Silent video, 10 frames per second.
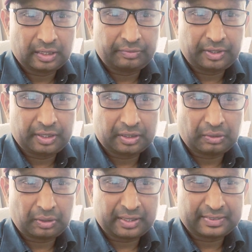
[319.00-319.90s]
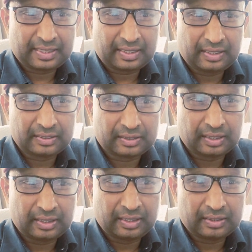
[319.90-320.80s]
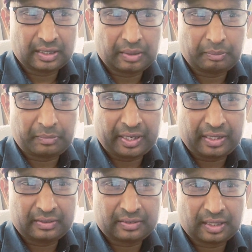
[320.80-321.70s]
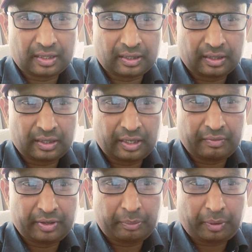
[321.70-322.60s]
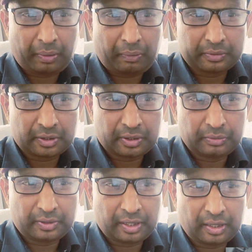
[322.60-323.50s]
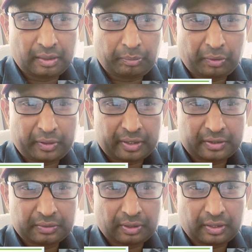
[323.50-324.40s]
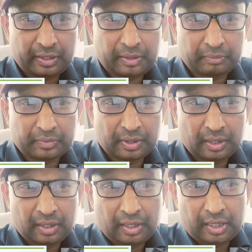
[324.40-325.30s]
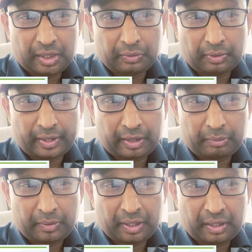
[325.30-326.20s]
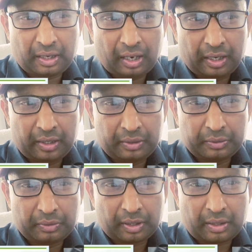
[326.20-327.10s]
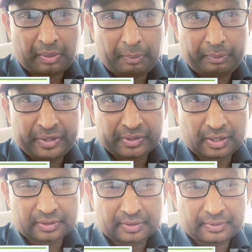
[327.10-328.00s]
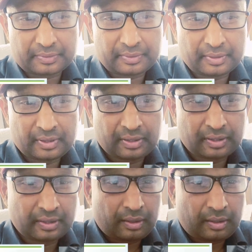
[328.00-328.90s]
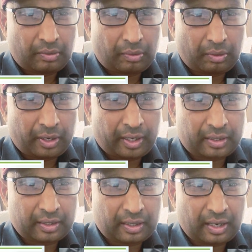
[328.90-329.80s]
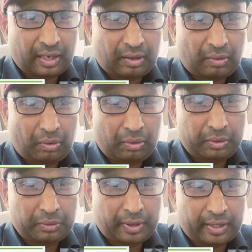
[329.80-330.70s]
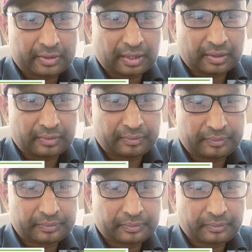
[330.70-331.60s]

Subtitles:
Safety is not a checklist, it is a mindset. Every precaution you take protects your team, your equipment, and your business. Contact and call to action.